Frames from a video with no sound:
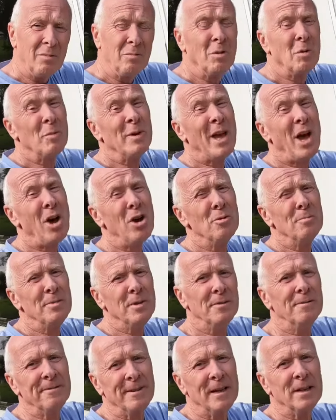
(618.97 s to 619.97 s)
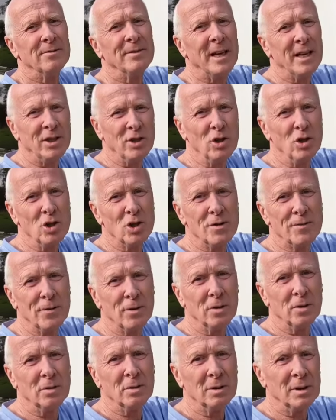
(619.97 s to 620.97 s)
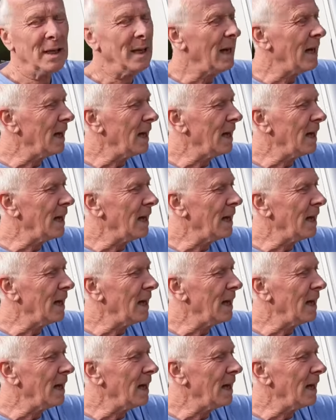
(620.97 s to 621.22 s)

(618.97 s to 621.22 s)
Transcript: Well, we hope you found that useful.